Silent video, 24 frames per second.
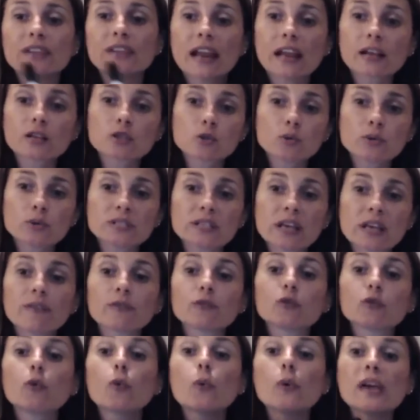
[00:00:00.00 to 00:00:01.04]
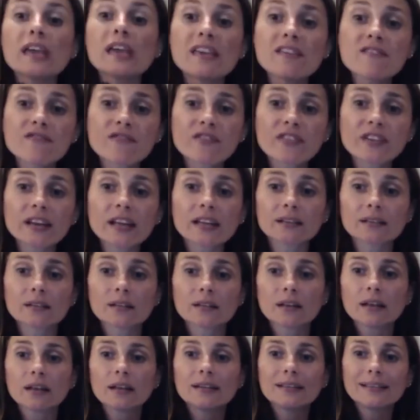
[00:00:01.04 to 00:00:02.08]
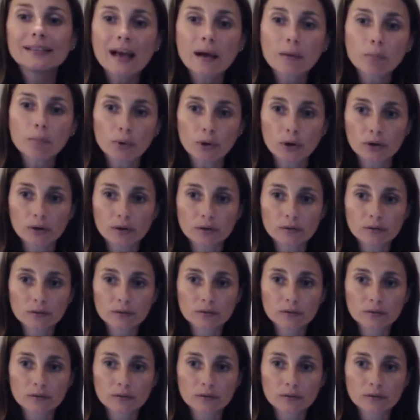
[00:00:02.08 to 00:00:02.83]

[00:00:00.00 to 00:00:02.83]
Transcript: next to itself to infinite number.